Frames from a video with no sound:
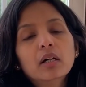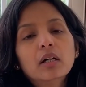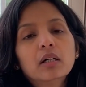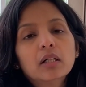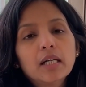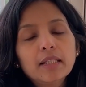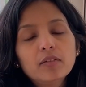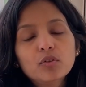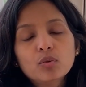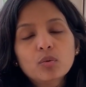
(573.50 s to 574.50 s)
I'll
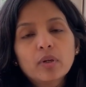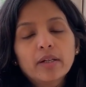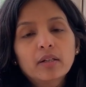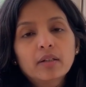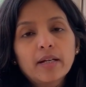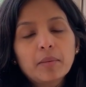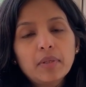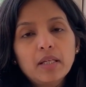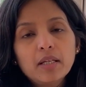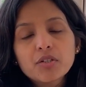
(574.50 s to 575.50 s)
give you
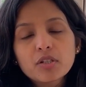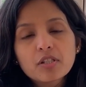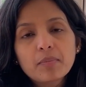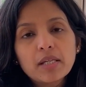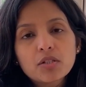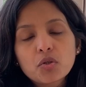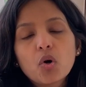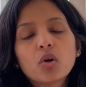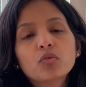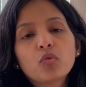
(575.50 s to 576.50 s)
recommendations based
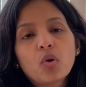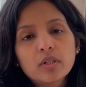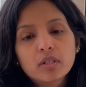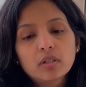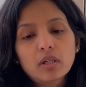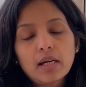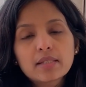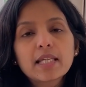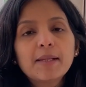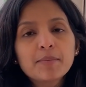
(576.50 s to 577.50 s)
on what
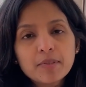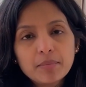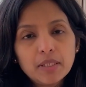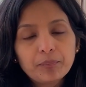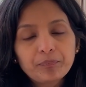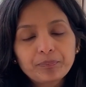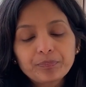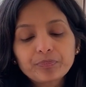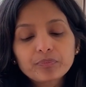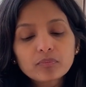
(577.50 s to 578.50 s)
has helped me.
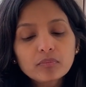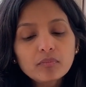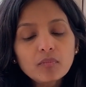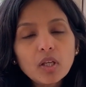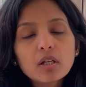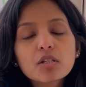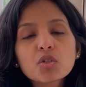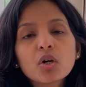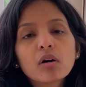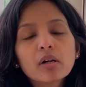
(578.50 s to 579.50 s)

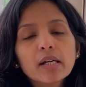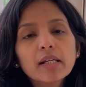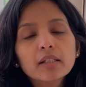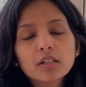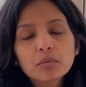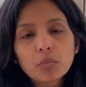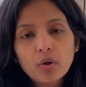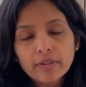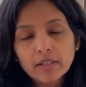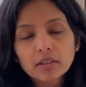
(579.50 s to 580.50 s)
So early in the
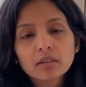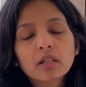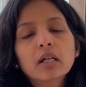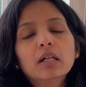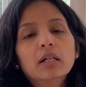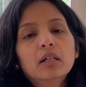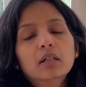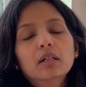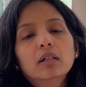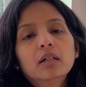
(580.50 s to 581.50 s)
morning,
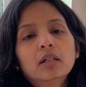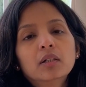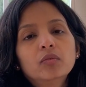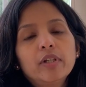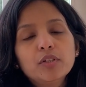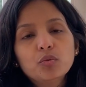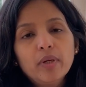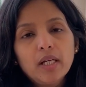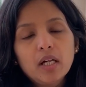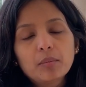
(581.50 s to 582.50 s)
when you
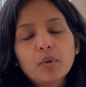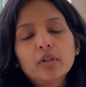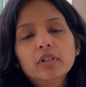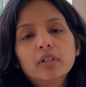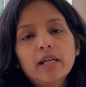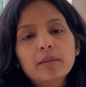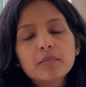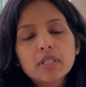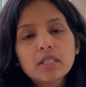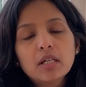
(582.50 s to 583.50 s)
wake up on
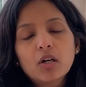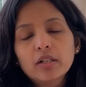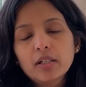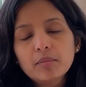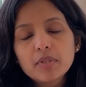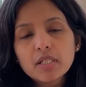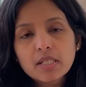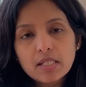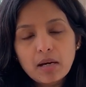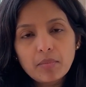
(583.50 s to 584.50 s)
an empty
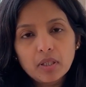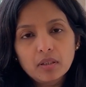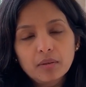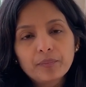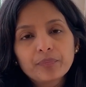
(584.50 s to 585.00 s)
stomach,